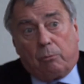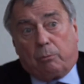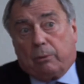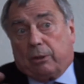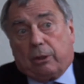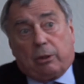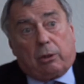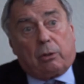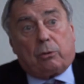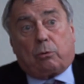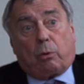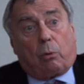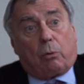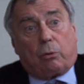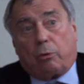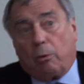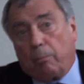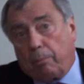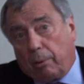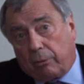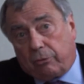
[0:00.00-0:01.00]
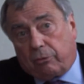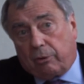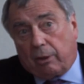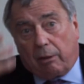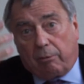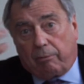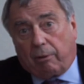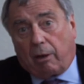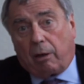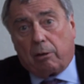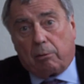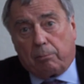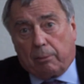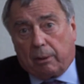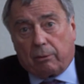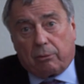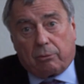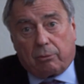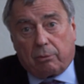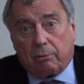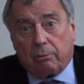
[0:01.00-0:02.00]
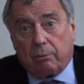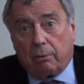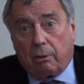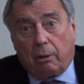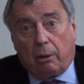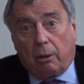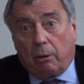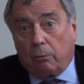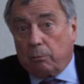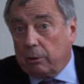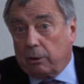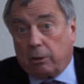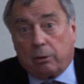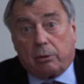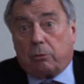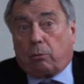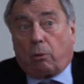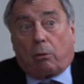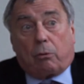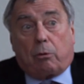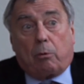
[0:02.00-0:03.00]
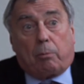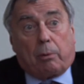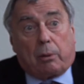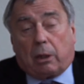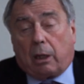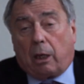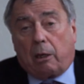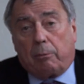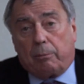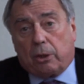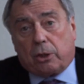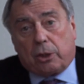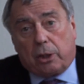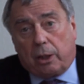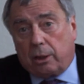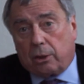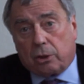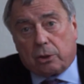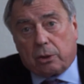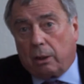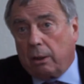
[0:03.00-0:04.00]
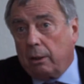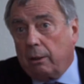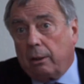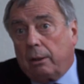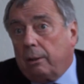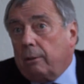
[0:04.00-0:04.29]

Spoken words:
We didn't talk about the environment. We didn't talk about climate change.